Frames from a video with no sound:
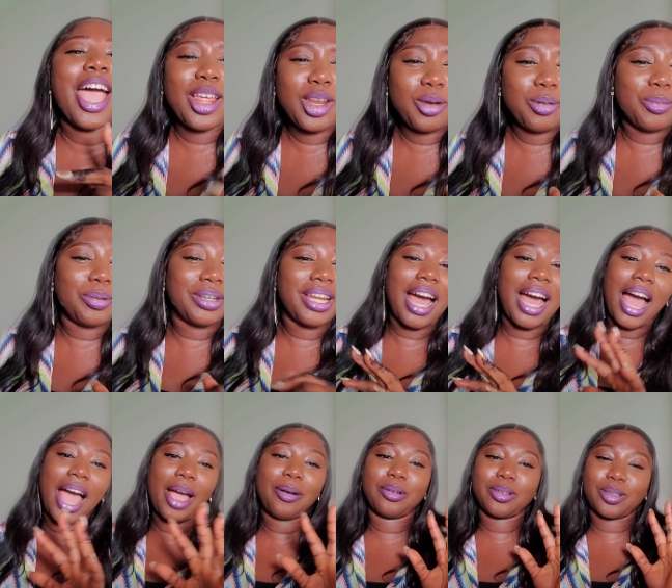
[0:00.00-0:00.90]
anyway, but that
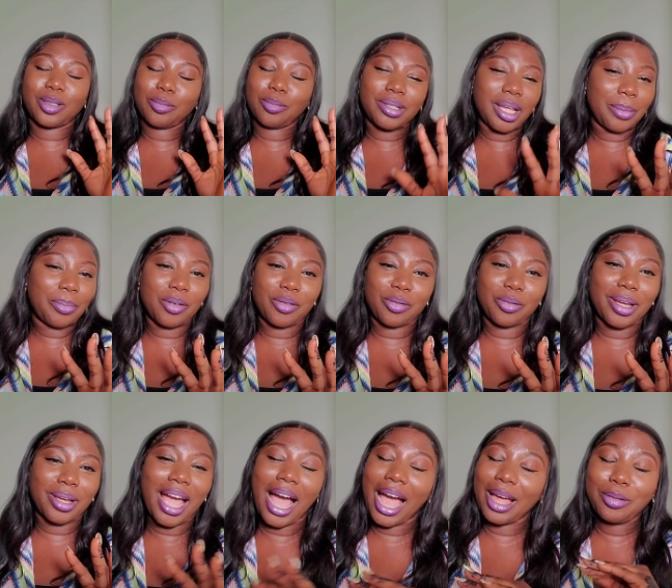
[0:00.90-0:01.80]
eye was some type of
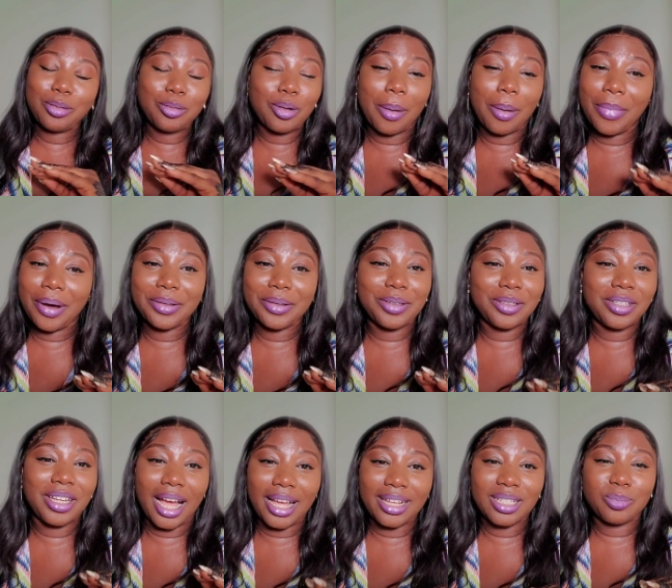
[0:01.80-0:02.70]
way. I don't know about you
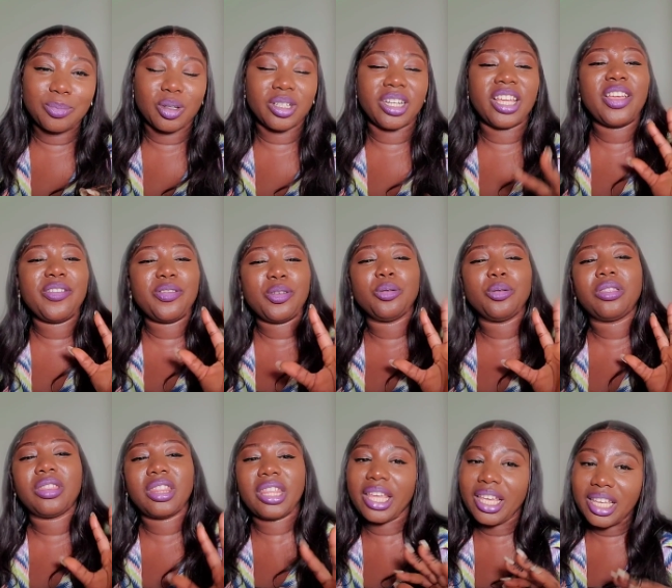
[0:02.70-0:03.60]
guys, but if you
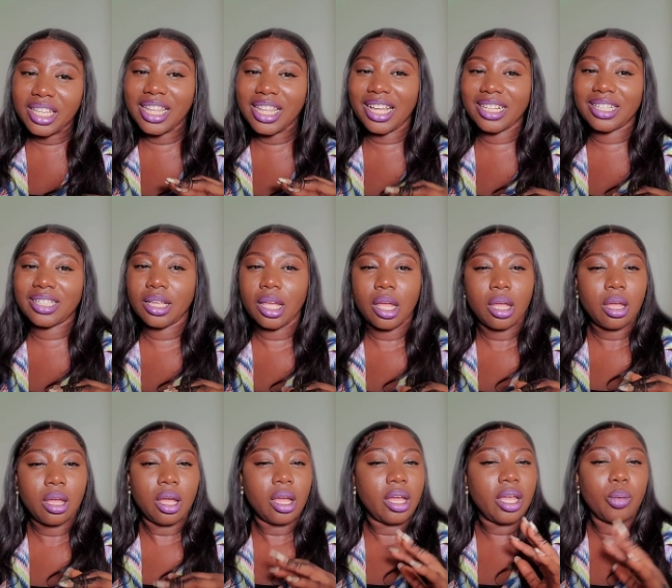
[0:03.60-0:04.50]
think that
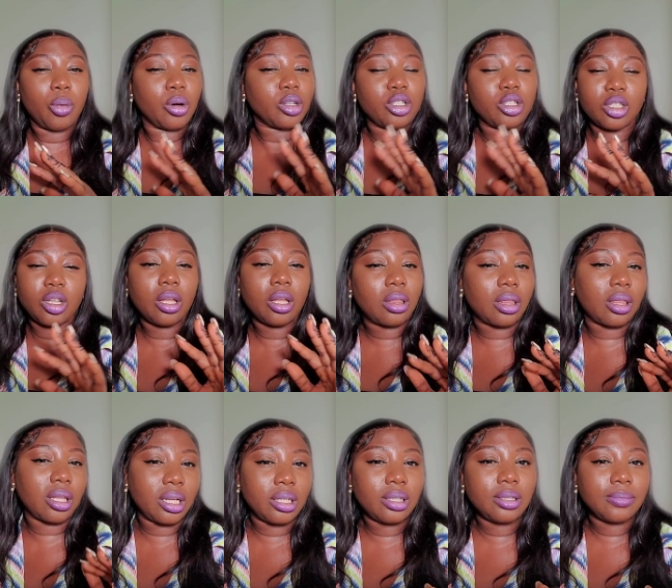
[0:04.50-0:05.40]
it was
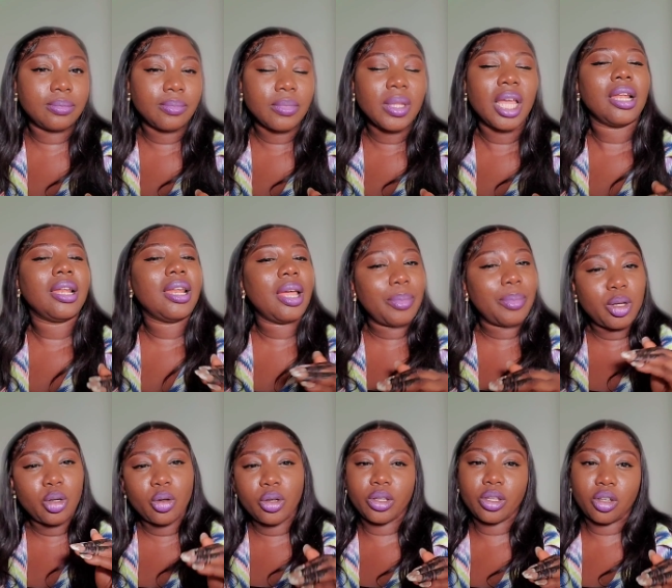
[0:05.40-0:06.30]
nothing, let me
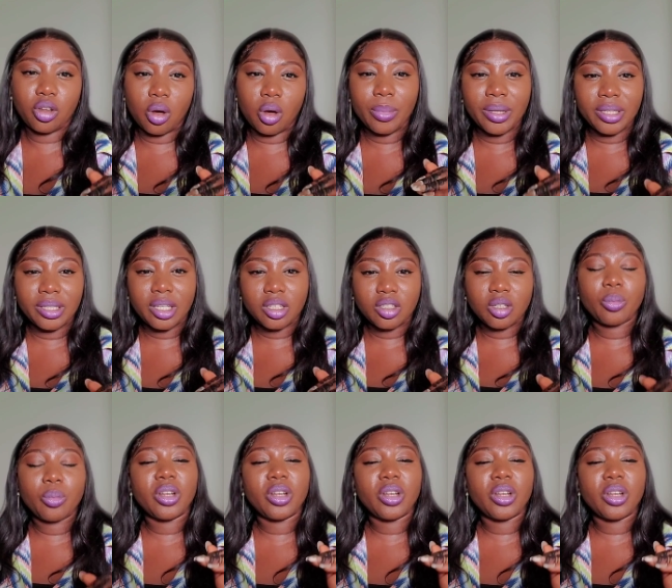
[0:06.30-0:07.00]
know in the comment section.